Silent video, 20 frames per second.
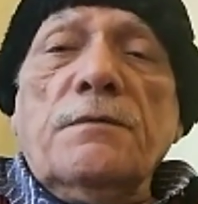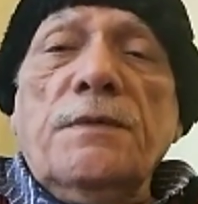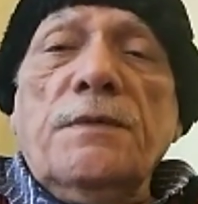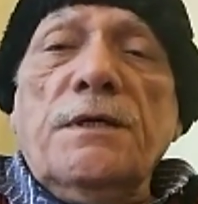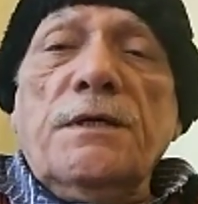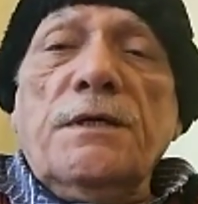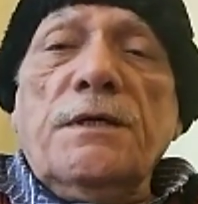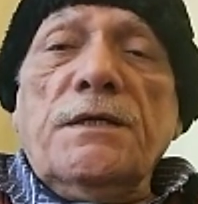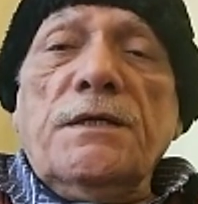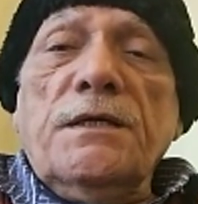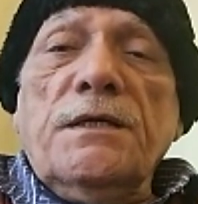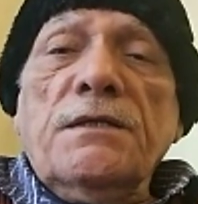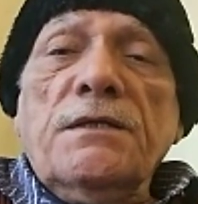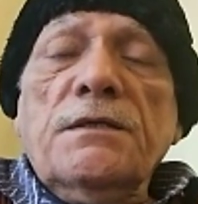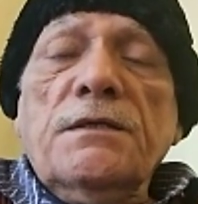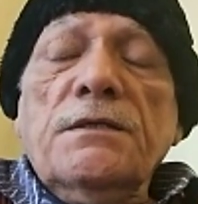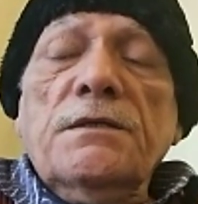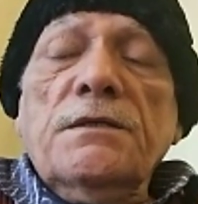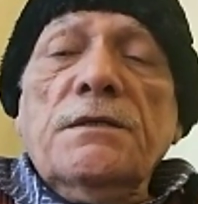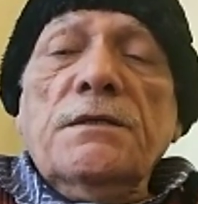Ambedkar,
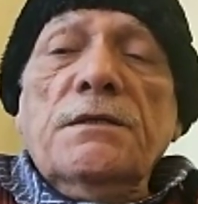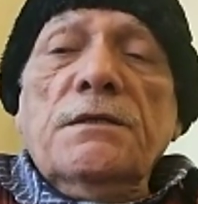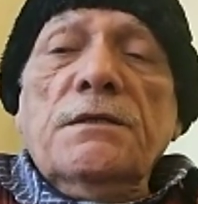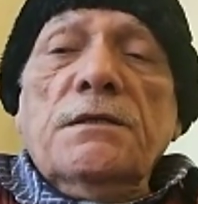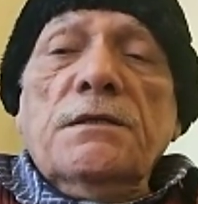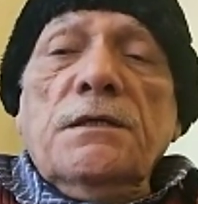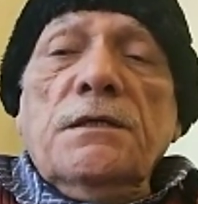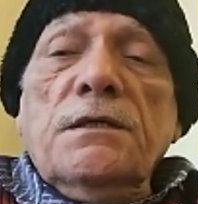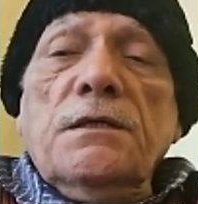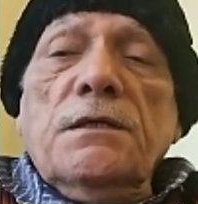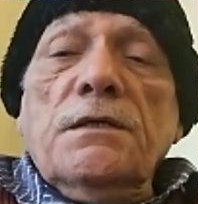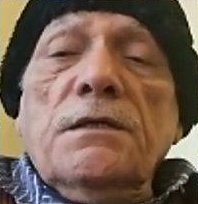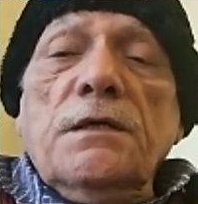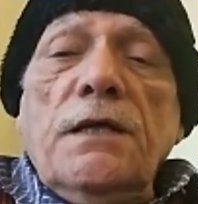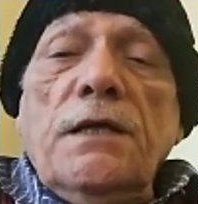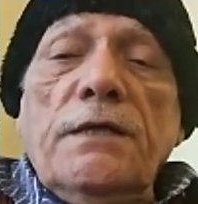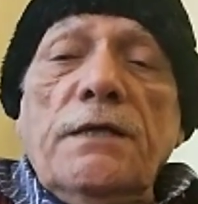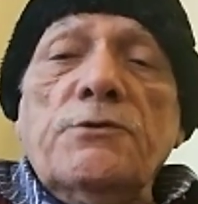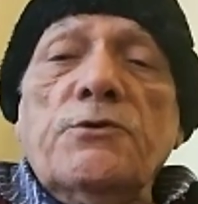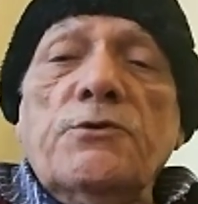
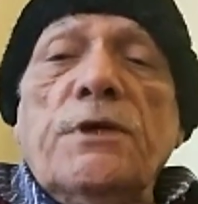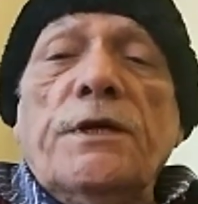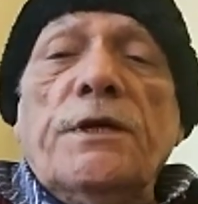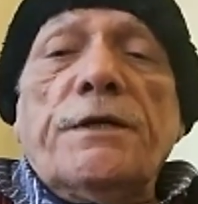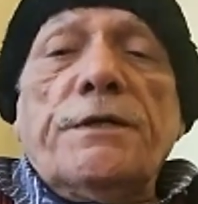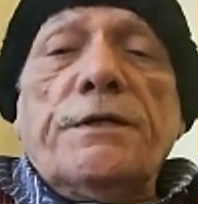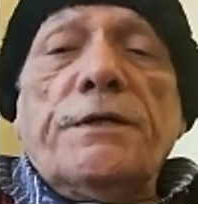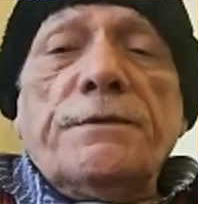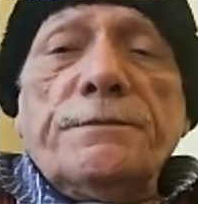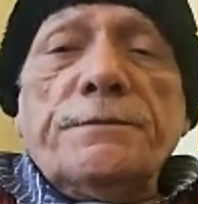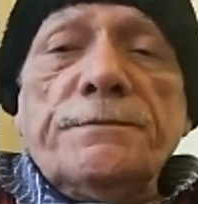educate.